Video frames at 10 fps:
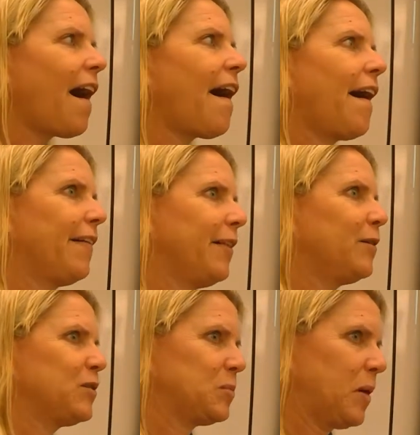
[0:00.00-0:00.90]
I
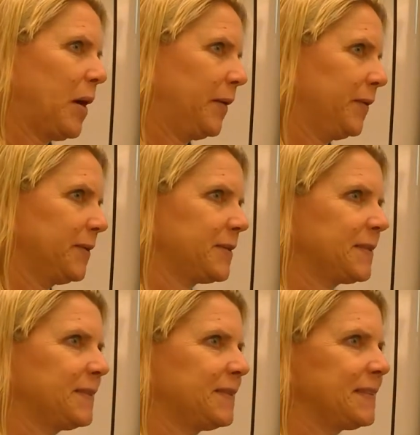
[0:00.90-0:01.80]
love spiders.
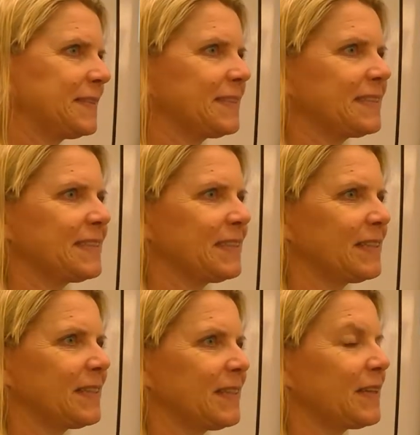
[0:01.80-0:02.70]

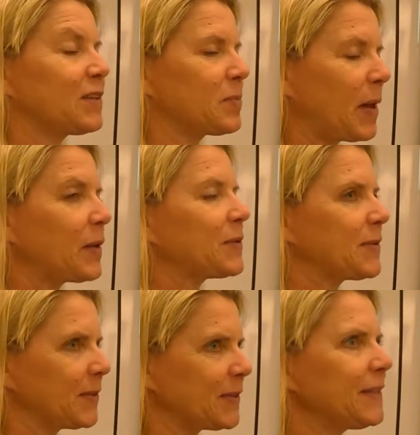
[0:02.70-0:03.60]
Spiders
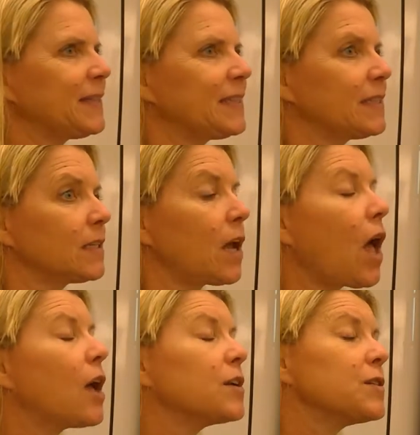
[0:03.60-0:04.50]
are good.
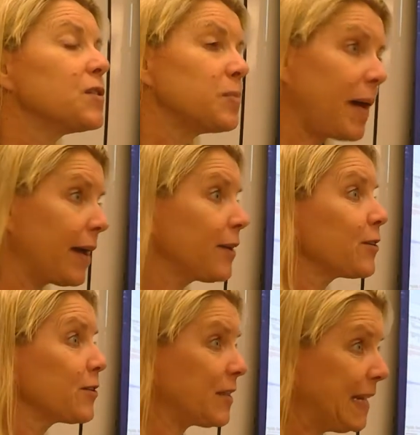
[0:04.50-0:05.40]

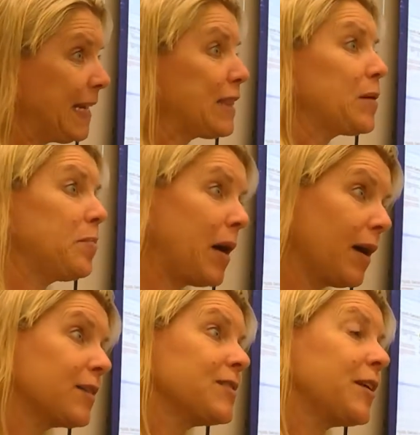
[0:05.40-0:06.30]
Spiders eat the
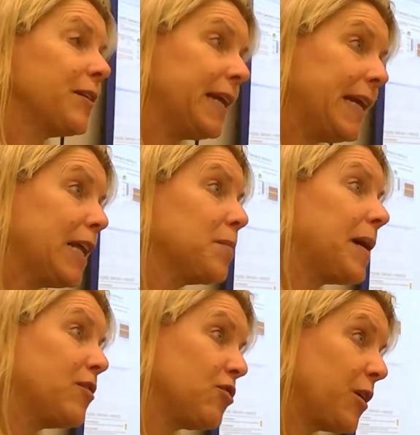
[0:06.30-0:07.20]
bugs that are eating
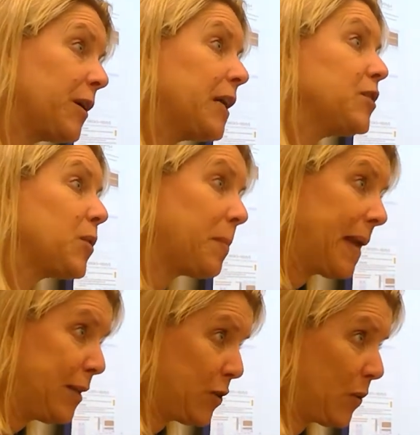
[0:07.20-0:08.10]
my cherry
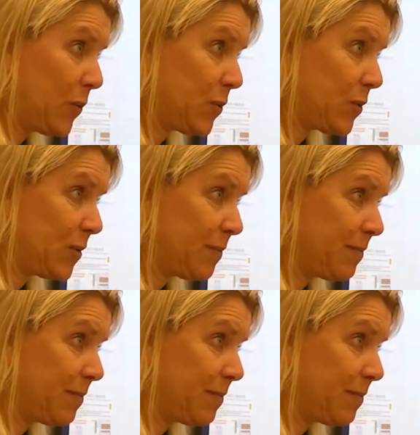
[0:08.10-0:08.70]
tomatoes.